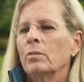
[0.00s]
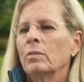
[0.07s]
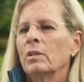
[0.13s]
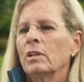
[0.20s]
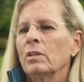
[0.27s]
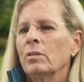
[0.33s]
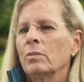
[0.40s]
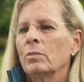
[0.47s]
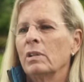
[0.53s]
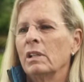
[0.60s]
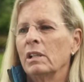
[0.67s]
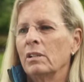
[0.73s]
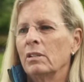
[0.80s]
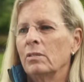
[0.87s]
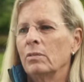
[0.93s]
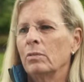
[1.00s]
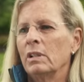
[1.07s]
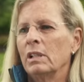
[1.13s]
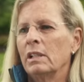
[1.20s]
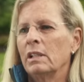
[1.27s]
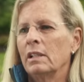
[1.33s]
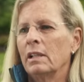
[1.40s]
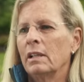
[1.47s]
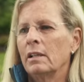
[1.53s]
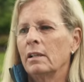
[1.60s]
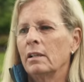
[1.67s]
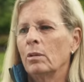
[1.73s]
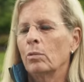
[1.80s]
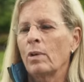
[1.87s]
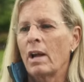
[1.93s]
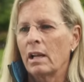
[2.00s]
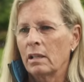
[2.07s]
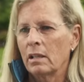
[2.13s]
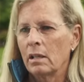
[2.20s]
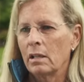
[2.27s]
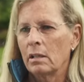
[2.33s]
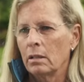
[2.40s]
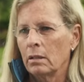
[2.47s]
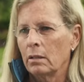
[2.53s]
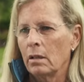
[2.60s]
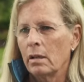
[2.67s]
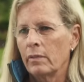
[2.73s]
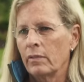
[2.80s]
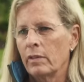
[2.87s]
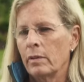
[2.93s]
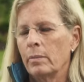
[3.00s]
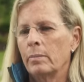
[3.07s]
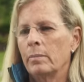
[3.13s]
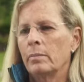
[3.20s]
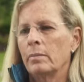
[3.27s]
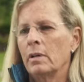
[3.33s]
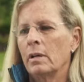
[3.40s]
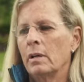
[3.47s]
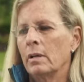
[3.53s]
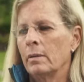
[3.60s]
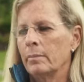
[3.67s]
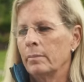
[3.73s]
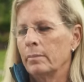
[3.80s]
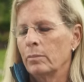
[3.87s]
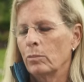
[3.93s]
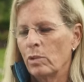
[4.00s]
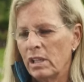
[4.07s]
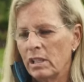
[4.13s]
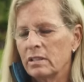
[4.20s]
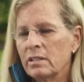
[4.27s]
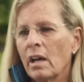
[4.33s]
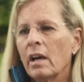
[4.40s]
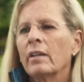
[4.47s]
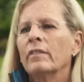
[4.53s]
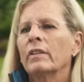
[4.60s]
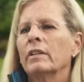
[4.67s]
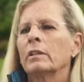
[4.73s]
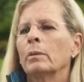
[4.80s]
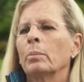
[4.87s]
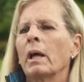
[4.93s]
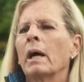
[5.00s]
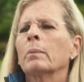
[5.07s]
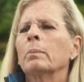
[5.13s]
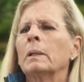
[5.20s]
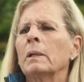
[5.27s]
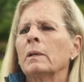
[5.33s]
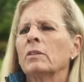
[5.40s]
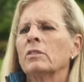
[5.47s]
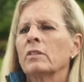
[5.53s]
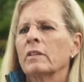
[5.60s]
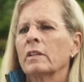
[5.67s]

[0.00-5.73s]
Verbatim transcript: We, we, we uh, eradicated a lot of the um, weeds out of it, the blackberries and